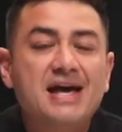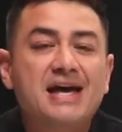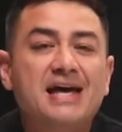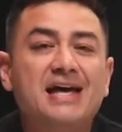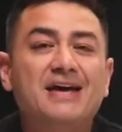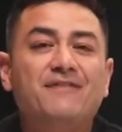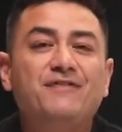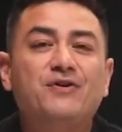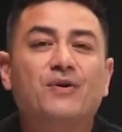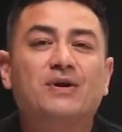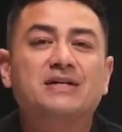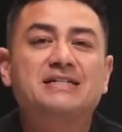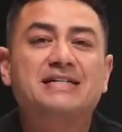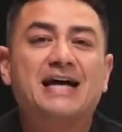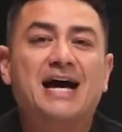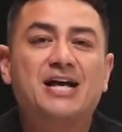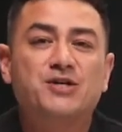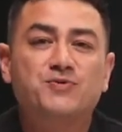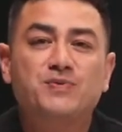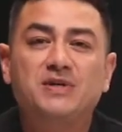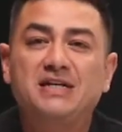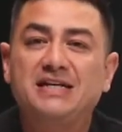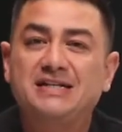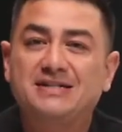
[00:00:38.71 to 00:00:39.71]
If your
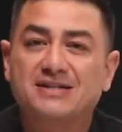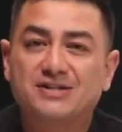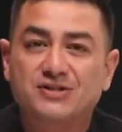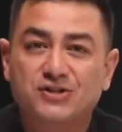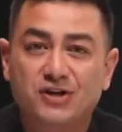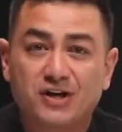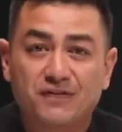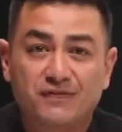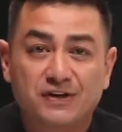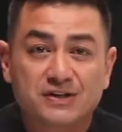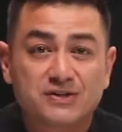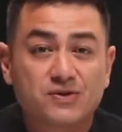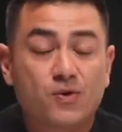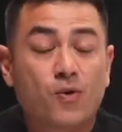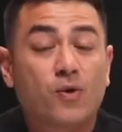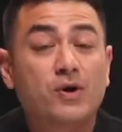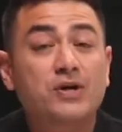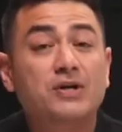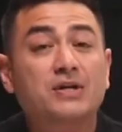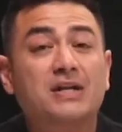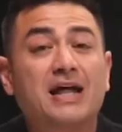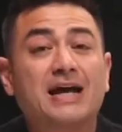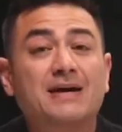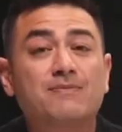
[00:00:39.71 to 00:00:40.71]
attachment needs a service or
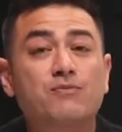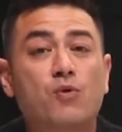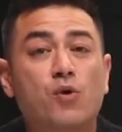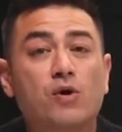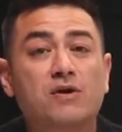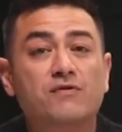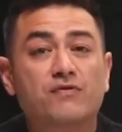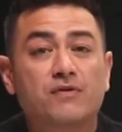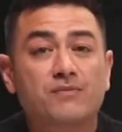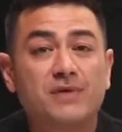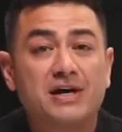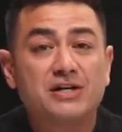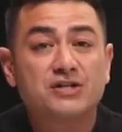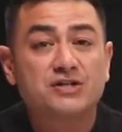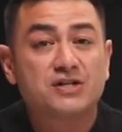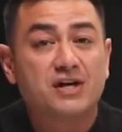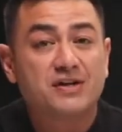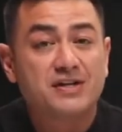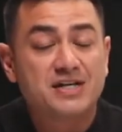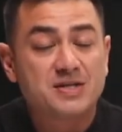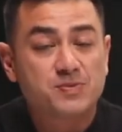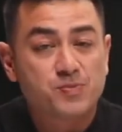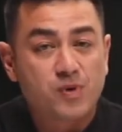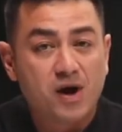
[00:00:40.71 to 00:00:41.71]
you'd like more information
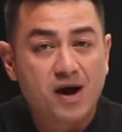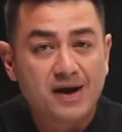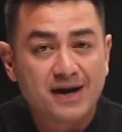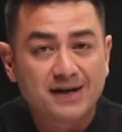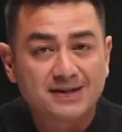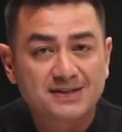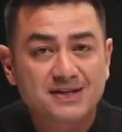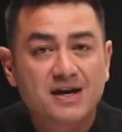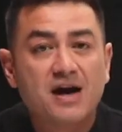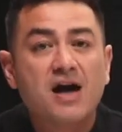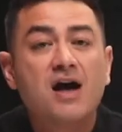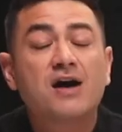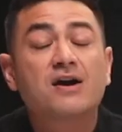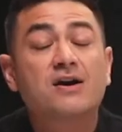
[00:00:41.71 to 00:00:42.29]
on these products,